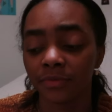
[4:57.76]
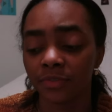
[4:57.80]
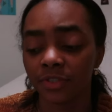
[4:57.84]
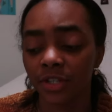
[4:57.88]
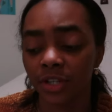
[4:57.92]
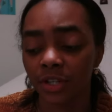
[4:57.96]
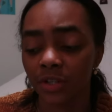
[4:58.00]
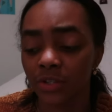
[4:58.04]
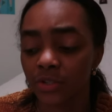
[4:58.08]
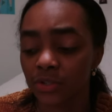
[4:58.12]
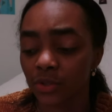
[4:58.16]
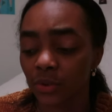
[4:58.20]

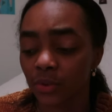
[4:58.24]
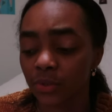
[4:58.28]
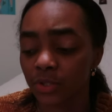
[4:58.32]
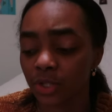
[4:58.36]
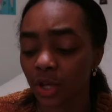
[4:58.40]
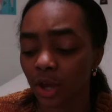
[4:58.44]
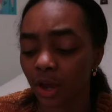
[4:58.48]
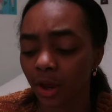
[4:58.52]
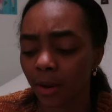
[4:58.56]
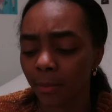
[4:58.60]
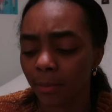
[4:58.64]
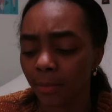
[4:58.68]
jeans those
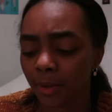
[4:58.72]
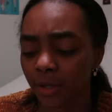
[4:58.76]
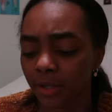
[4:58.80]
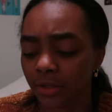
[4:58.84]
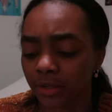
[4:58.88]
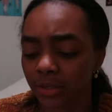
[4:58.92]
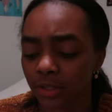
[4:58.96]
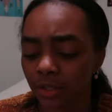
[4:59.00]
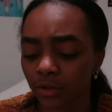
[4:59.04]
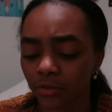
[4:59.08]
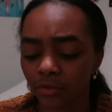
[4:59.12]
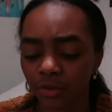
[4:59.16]
are,
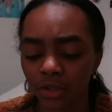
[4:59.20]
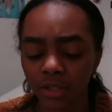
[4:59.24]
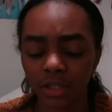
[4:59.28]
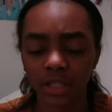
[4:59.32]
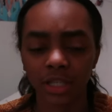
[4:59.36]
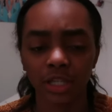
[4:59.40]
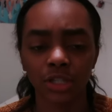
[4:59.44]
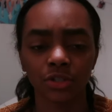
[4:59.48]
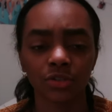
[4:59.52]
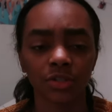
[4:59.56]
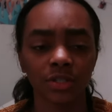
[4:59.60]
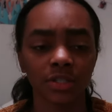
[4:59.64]
but they're really
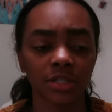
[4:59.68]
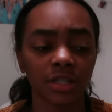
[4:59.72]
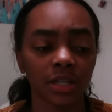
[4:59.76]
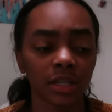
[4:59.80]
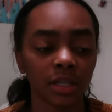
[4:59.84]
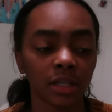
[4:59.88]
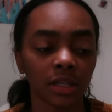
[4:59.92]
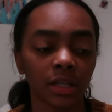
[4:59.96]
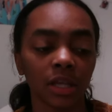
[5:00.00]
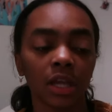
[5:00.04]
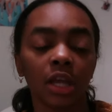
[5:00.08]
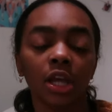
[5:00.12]

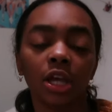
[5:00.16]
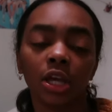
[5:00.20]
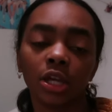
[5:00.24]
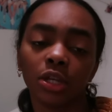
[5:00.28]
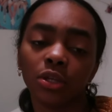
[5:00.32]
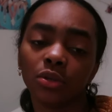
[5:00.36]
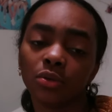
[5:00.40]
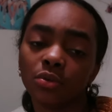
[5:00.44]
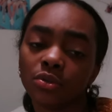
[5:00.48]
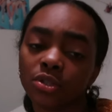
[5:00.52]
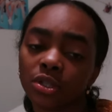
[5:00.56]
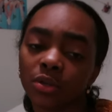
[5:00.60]
interesting,
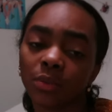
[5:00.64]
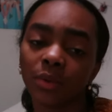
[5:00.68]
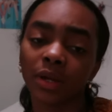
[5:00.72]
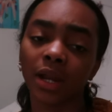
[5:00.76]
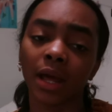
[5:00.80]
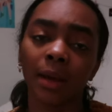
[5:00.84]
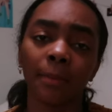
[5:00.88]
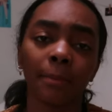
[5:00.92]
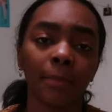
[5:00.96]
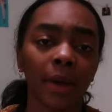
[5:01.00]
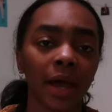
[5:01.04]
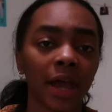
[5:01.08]
and usually when
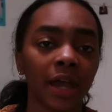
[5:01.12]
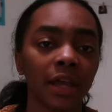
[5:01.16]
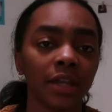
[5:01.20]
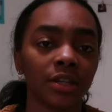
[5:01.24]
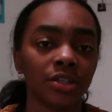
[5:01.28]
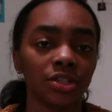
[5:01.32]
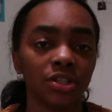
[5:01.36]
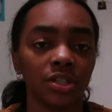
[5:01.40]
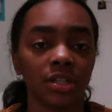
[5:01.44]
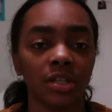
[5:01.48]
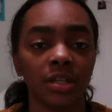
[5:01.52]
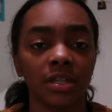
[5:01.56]
I'm
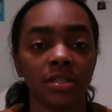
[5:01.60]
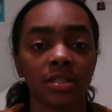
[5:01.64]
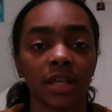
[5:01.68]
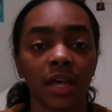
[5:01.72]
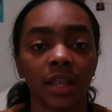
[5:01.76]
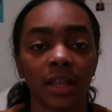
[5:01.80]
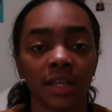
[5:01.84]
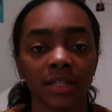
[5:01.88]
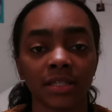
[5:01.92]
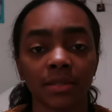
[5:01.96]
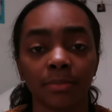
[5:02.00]
buying jeans, I like